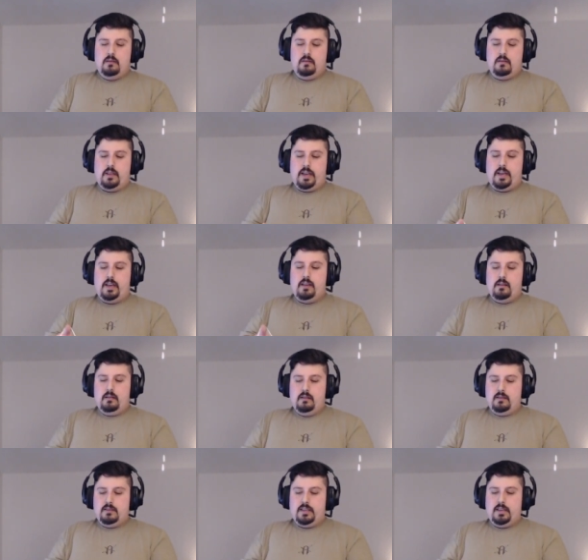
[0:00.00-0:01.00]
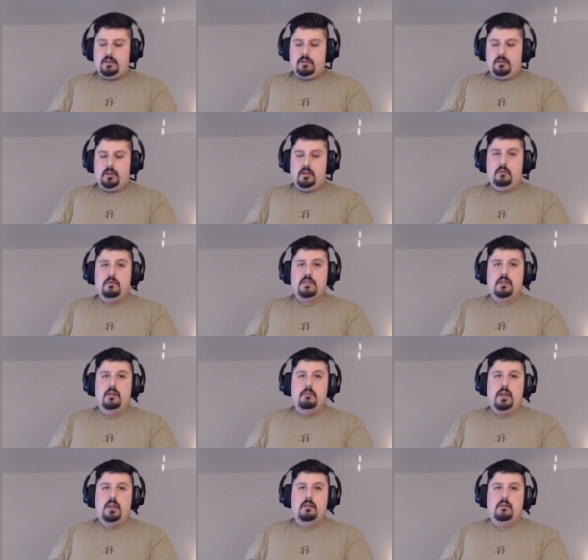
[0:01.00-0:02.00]
that is actually what's going
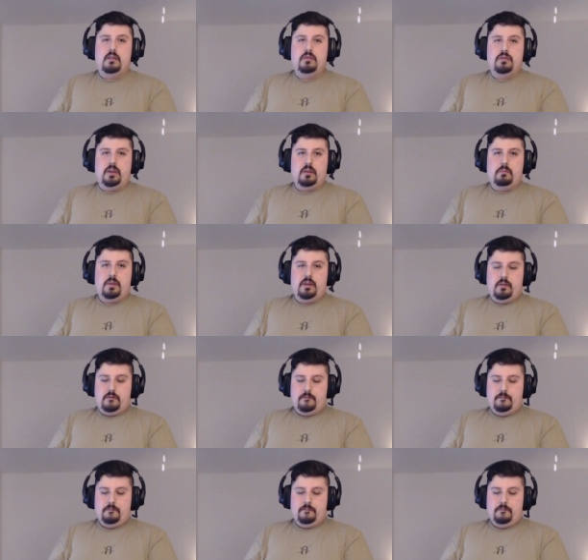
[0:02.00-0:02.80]
to make the trick appear.